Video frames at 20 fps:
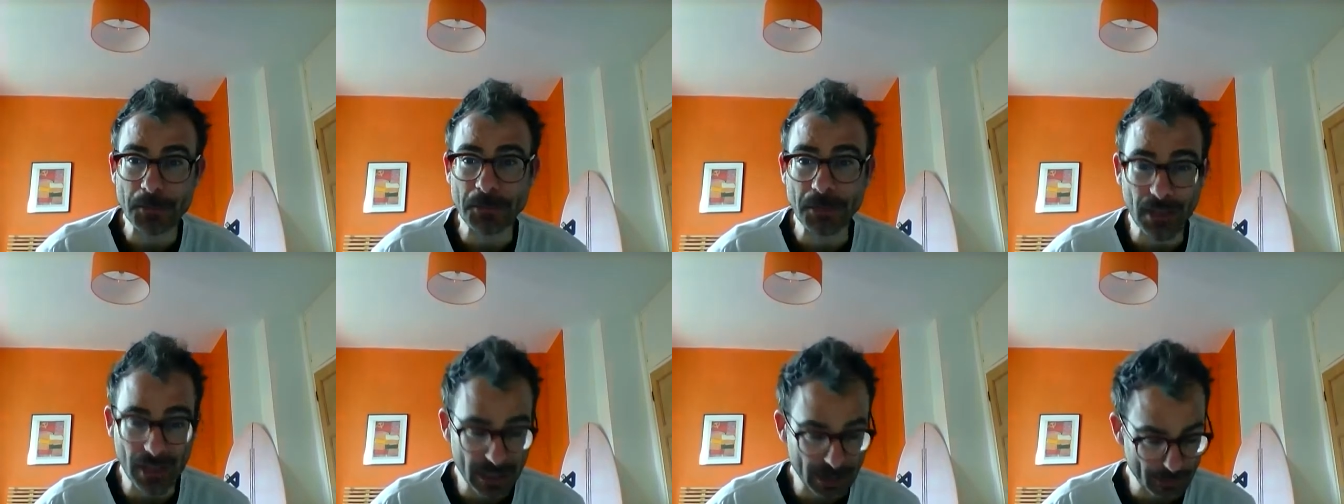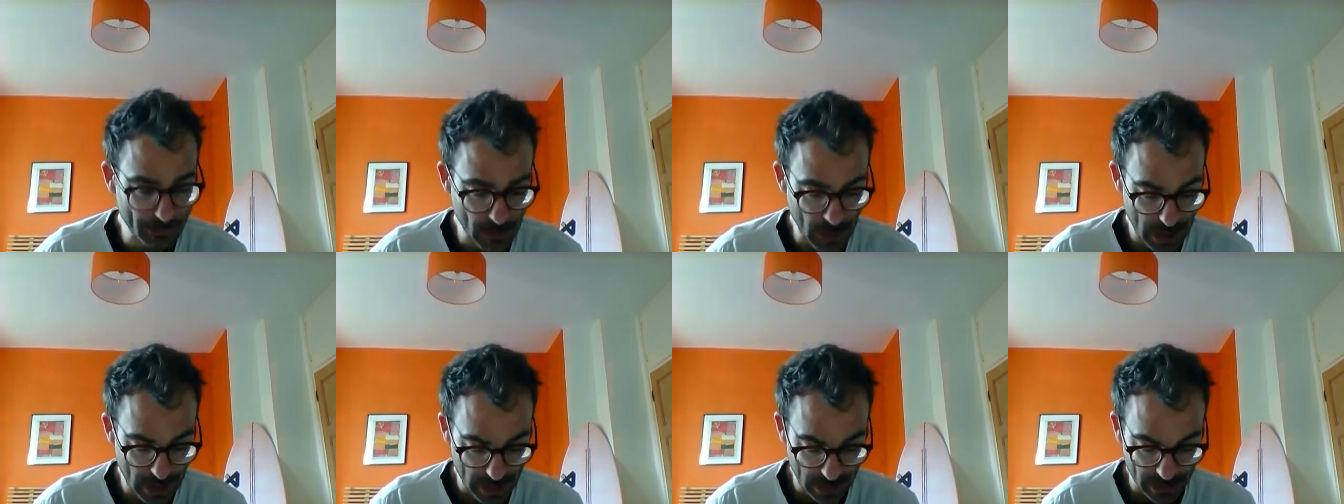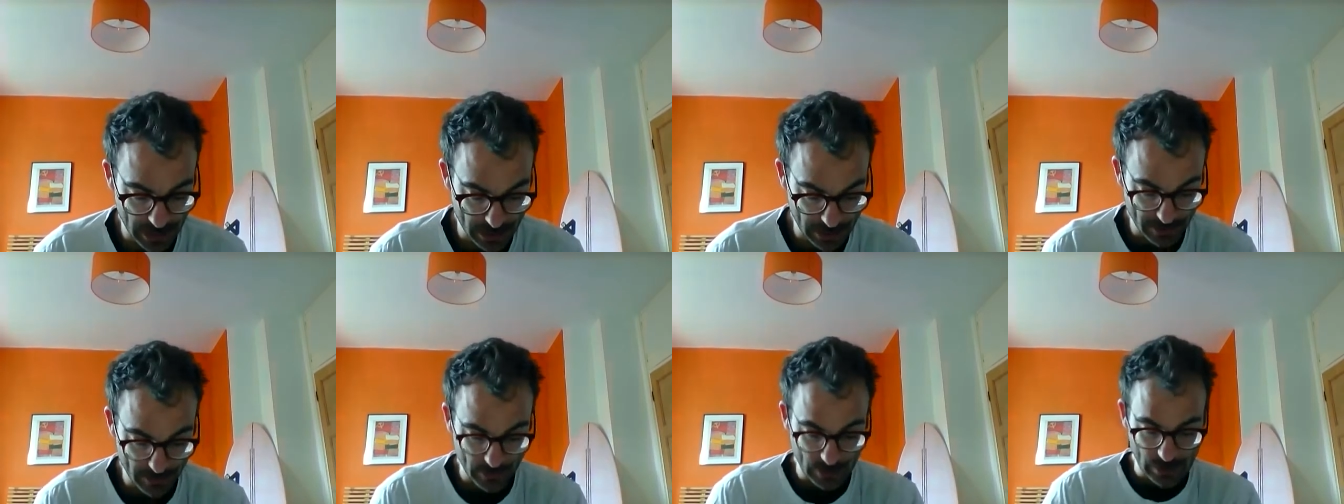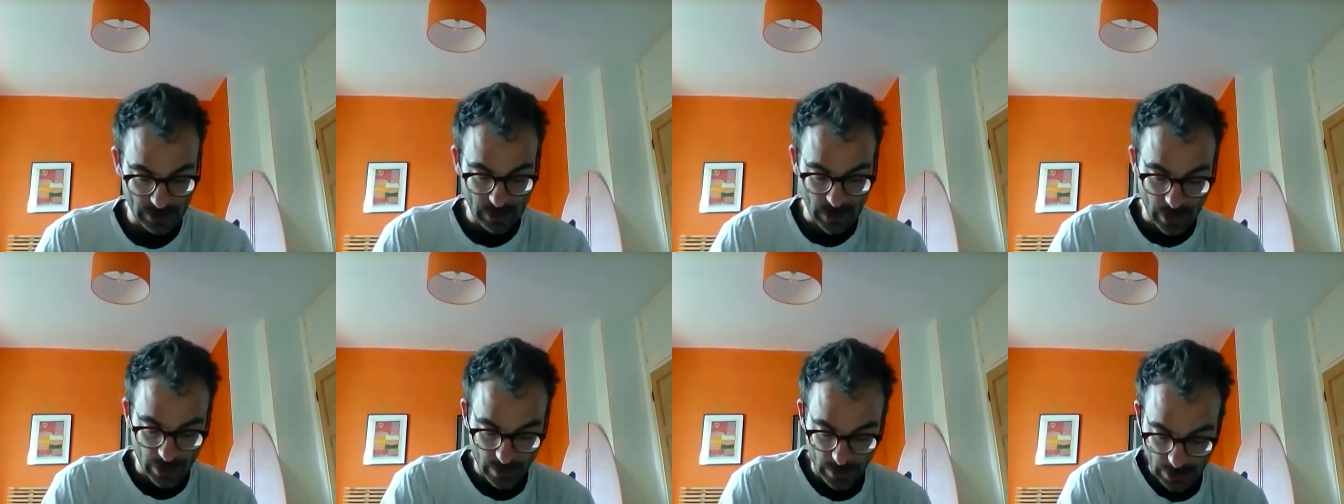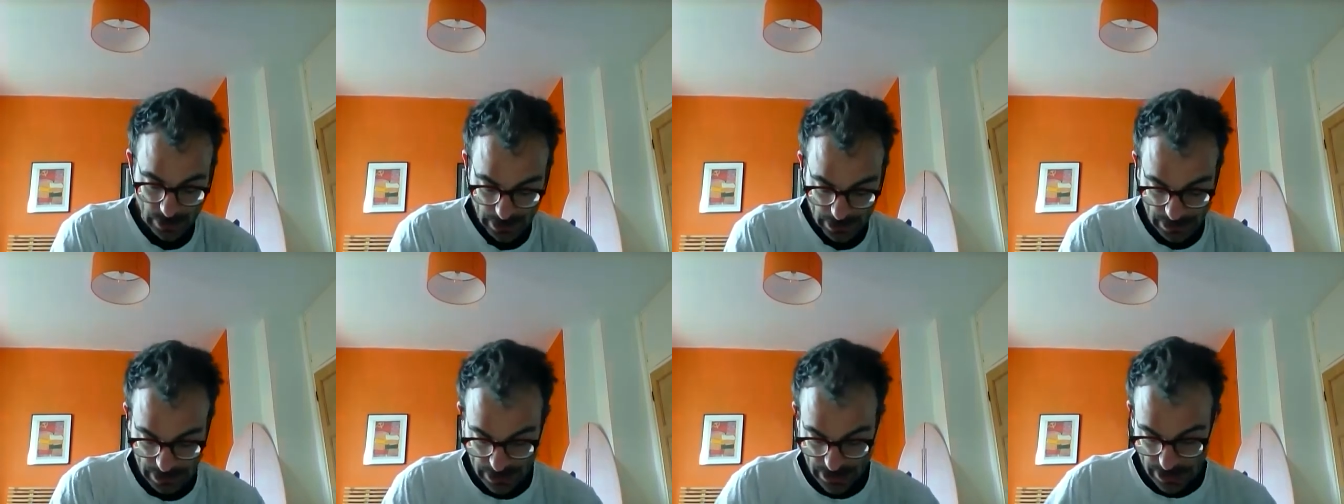right? So
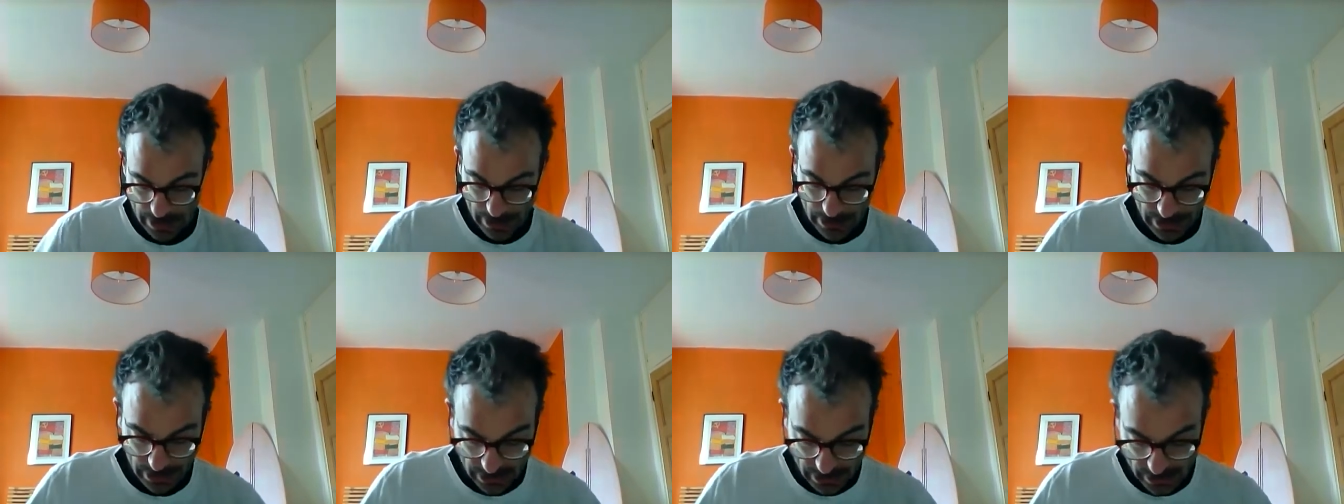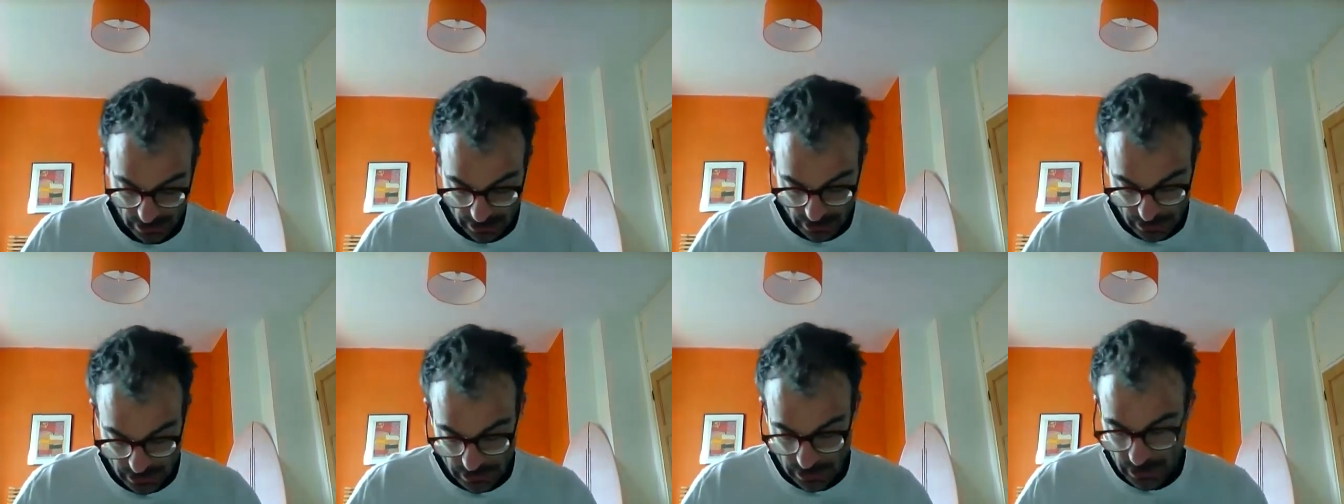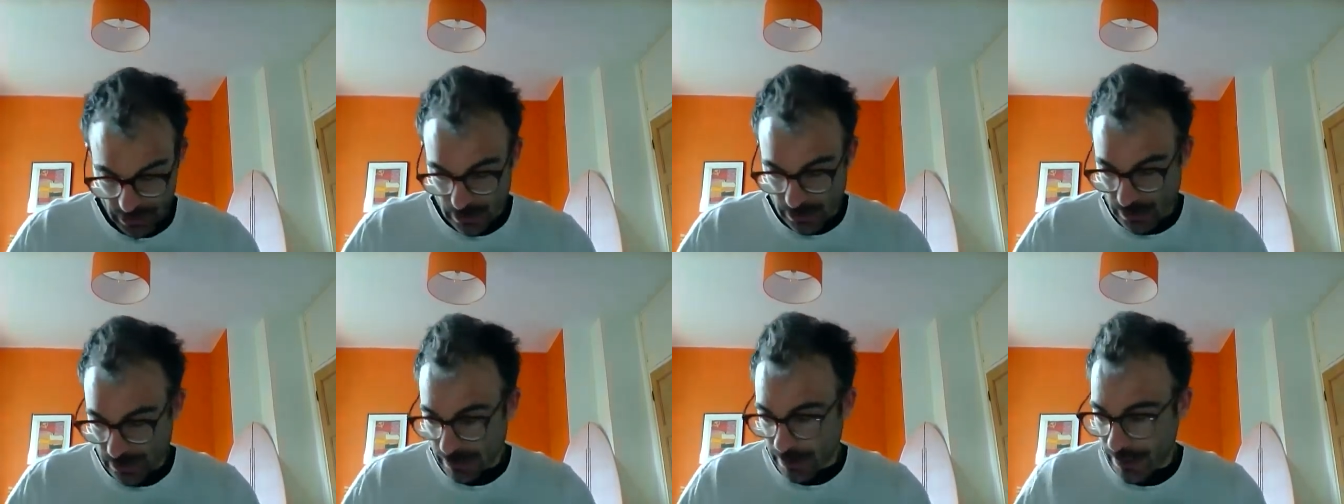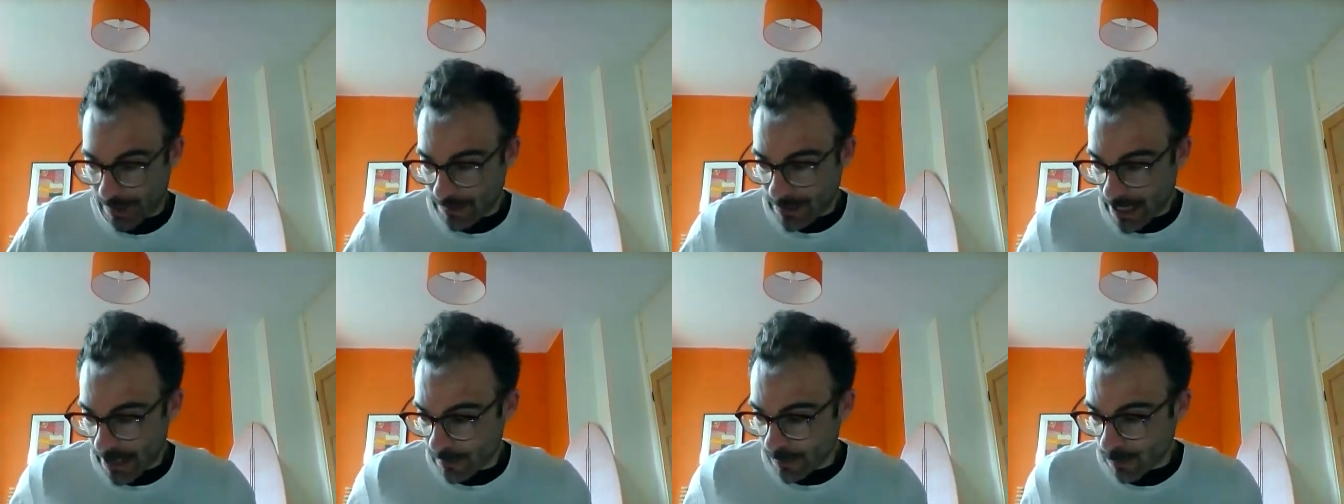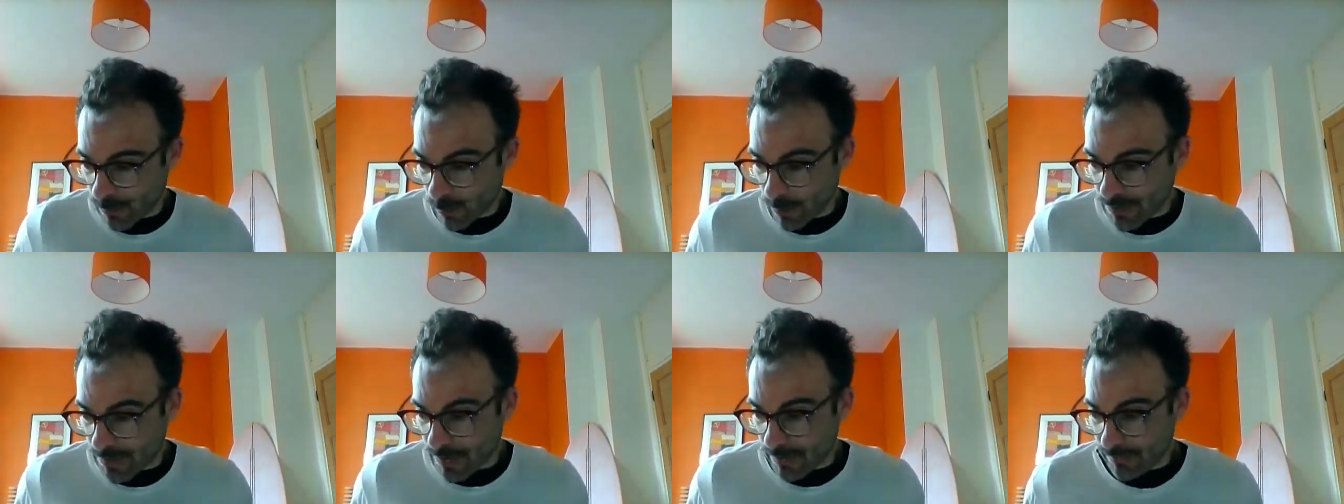the Lib Dems
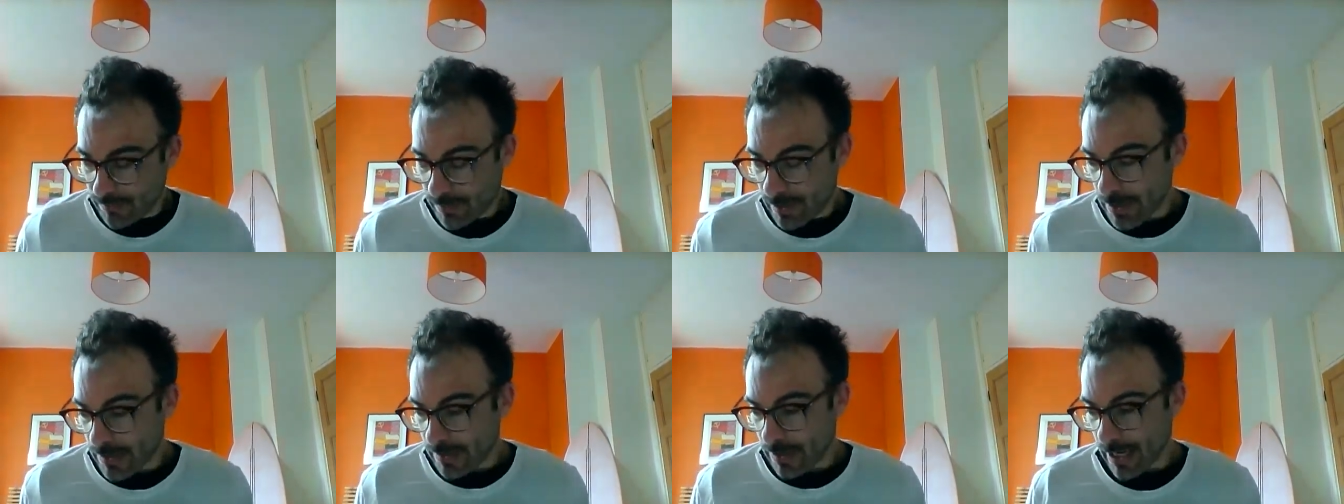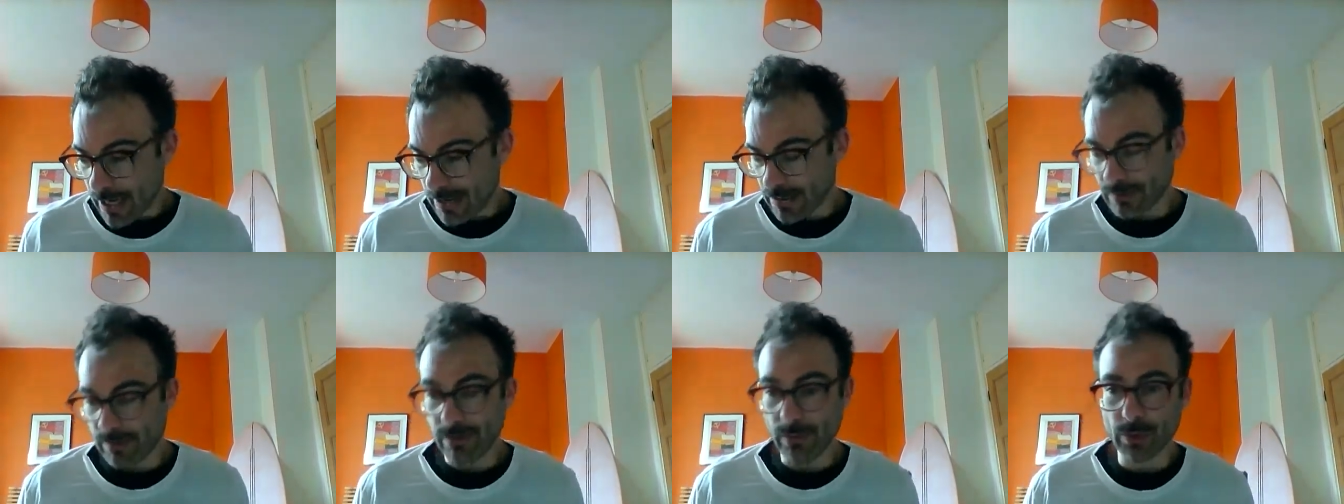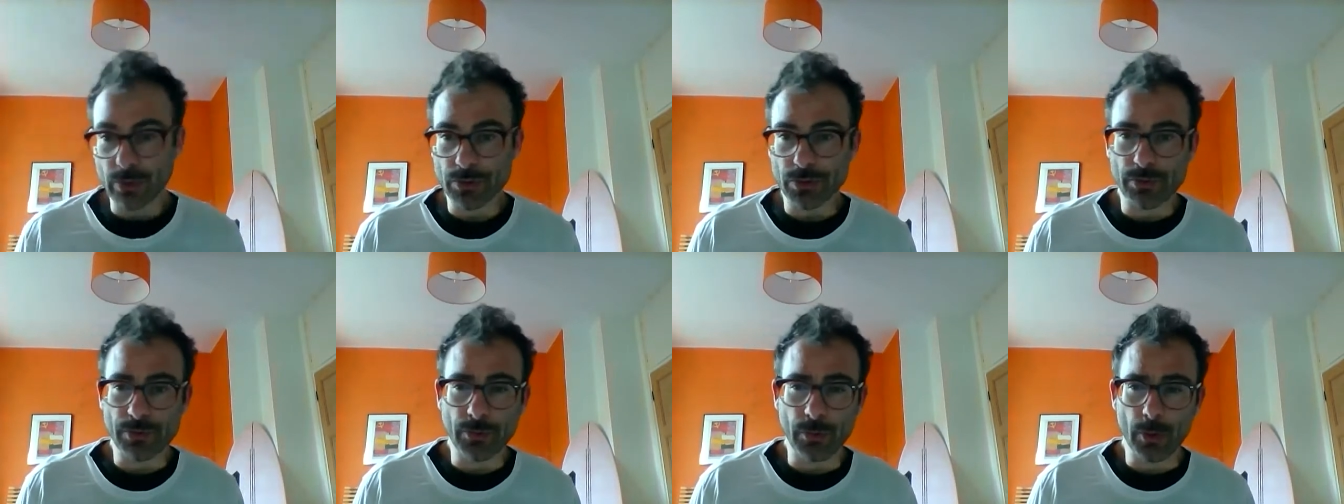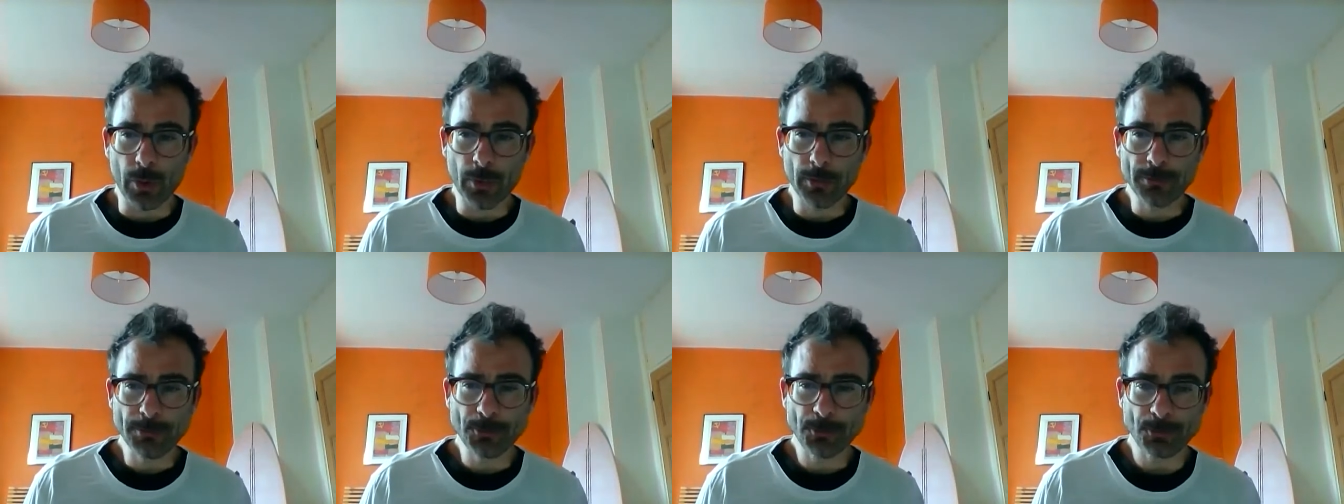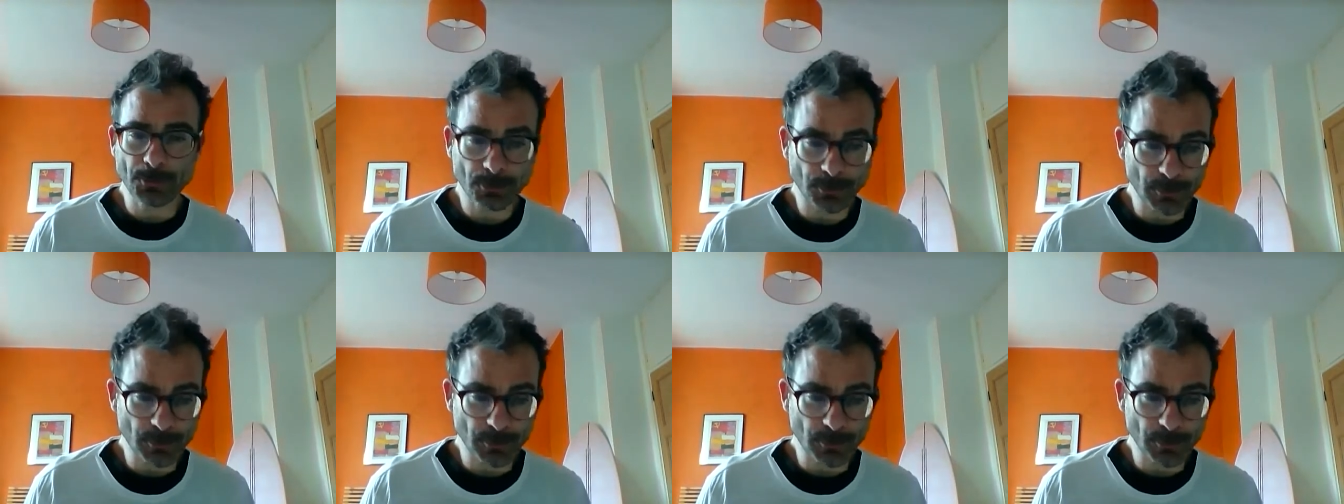wanted further House of Lords reform